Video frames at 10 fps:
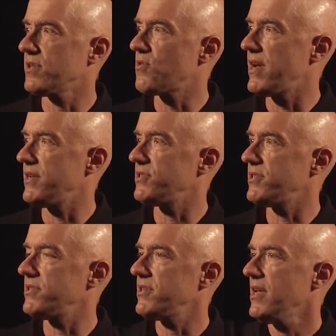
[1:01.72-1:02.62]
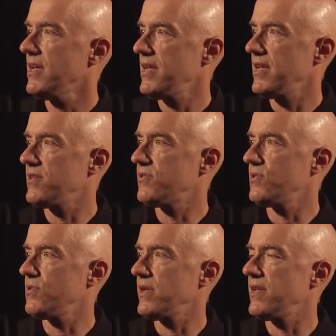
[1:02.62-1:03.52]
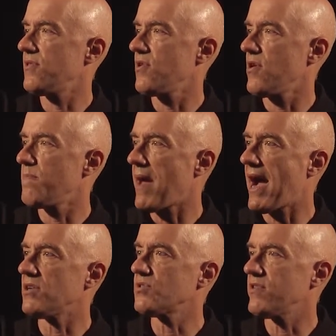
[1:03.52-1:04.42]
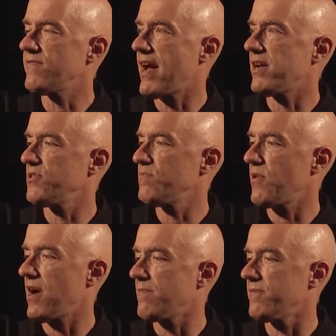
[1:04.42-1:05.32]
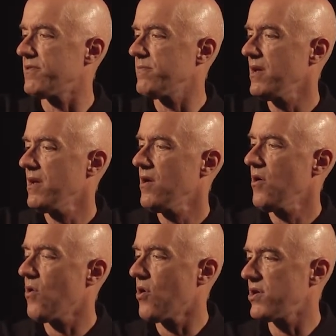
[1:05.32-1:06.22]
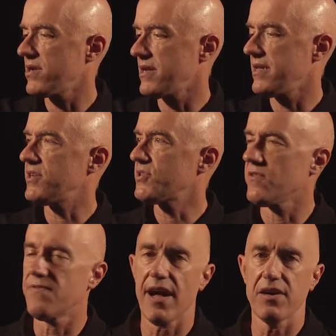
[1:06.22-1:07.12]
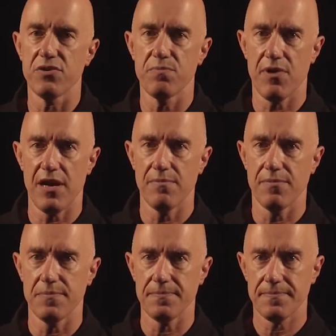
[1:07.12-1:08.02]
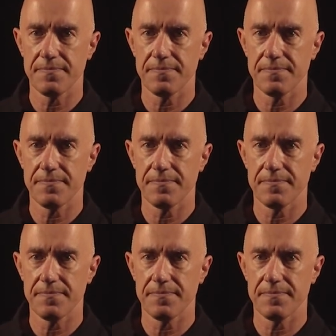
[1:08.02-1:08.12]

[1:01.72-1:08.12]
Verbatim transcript: equations into either a boundary value problem or an initial value problem.